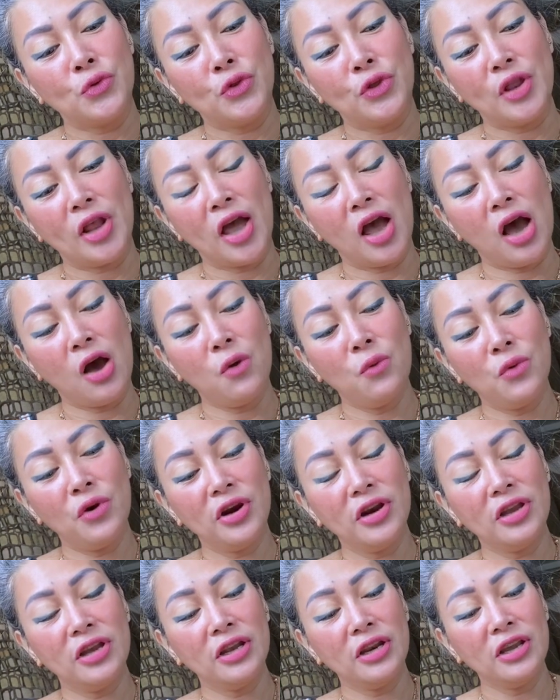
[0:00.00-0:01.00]
Now
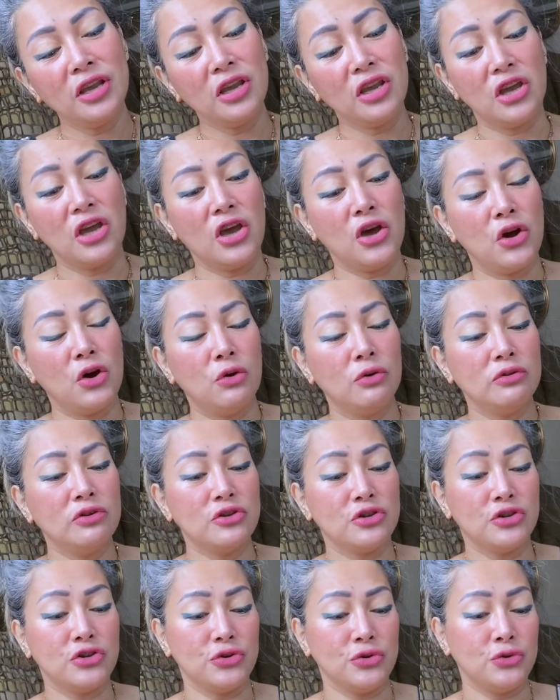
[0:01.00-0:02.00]
we're gonna go
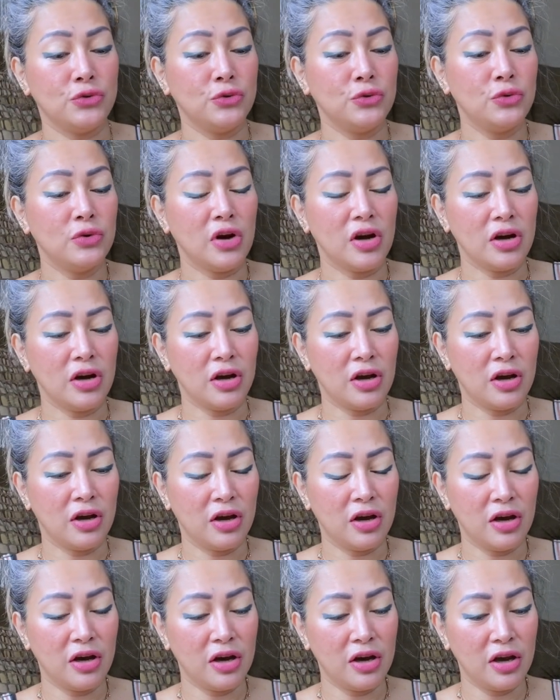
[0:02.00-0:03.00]
to
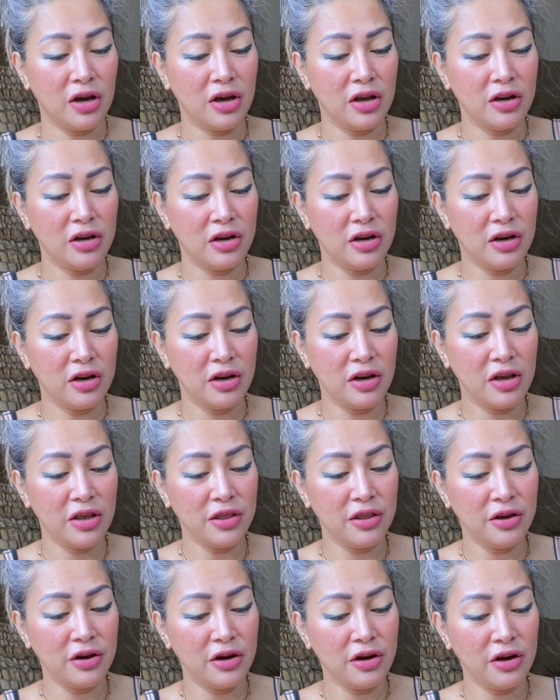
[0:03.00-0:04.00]

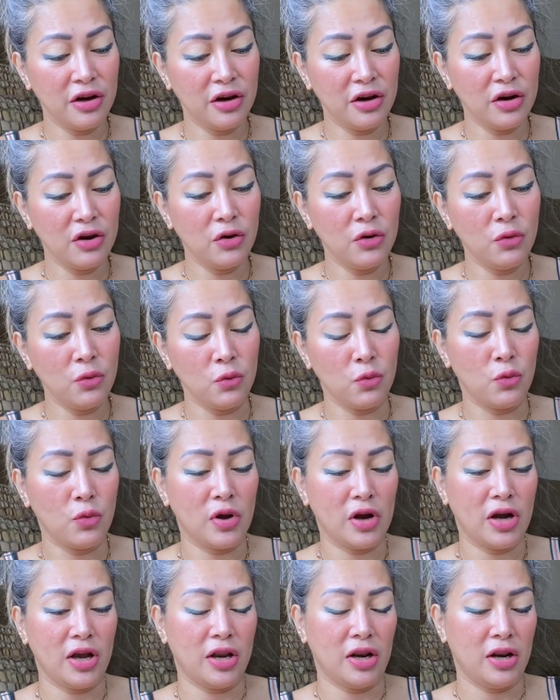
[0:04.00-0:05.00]
another
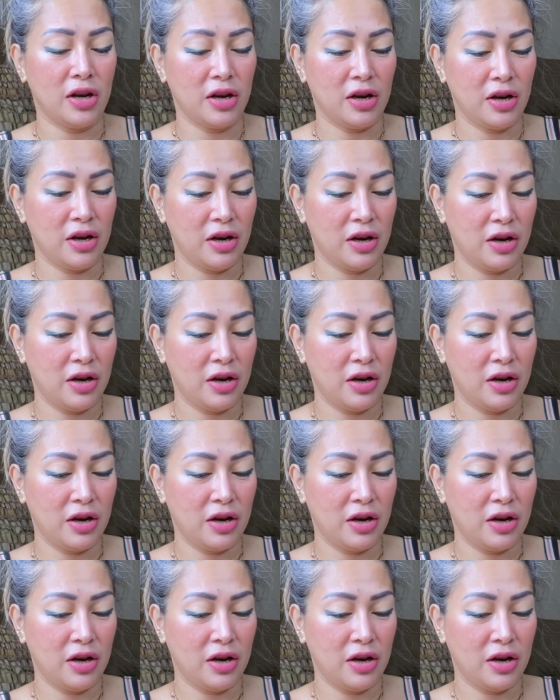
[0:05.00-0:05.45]
one.